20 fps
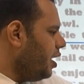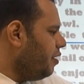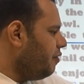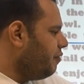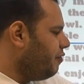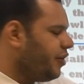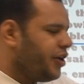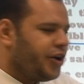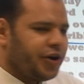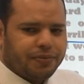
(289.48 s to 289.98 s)

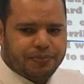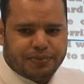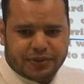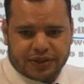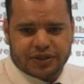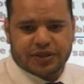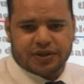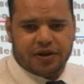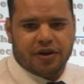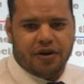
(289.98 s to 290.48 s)

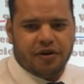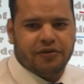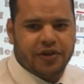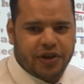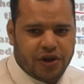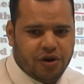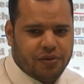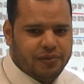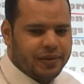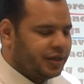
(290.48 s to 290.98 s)
verbs of
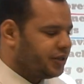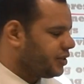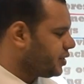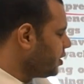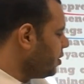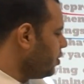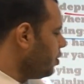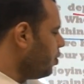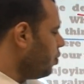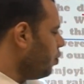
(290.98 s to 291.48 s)
humans
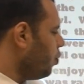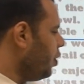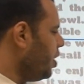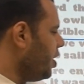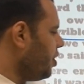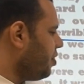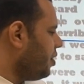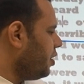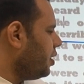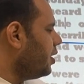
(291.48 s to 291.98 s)

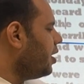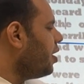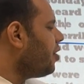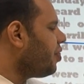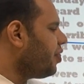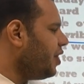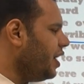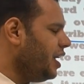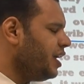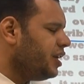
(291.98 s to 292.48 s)
with
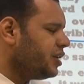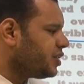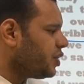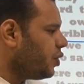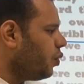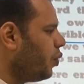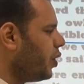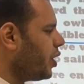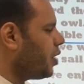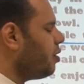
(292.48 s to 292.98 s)
things,
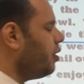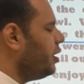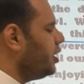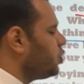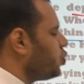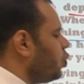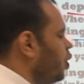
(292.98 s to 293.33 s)
we call it